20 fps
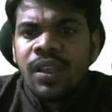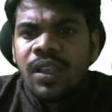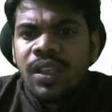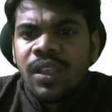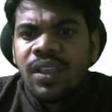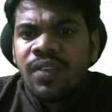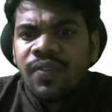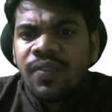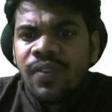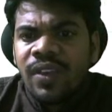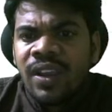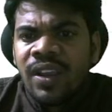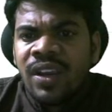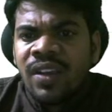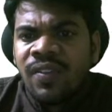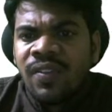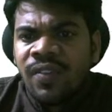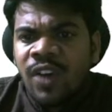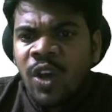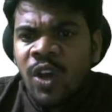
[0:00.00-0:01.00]
If
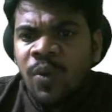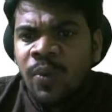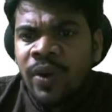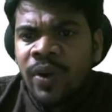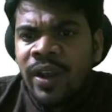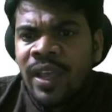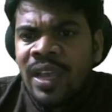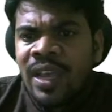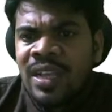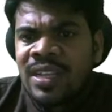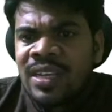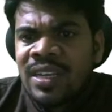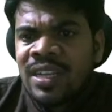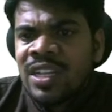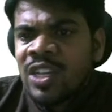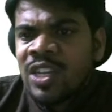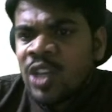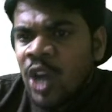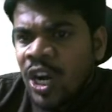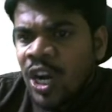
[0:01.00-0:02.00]
enough carbon dioxide is
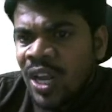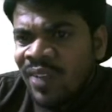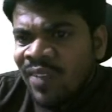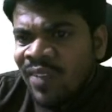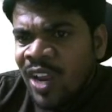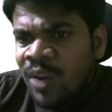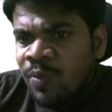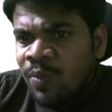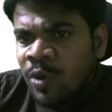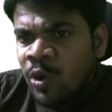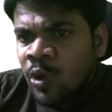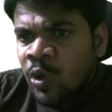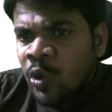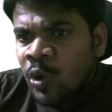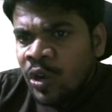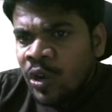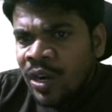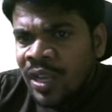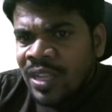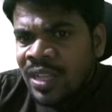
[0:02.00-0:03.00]
not available to
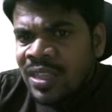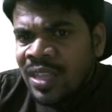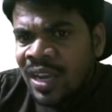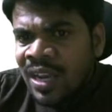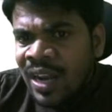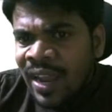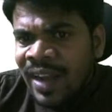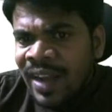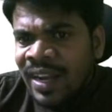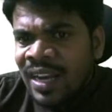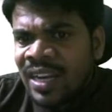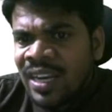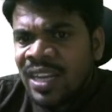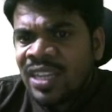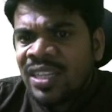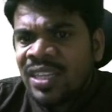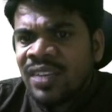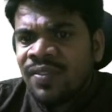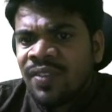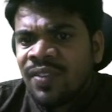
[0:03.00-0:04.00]
utilize the light
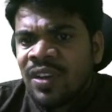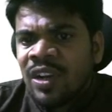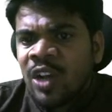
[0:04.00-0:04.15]
energy for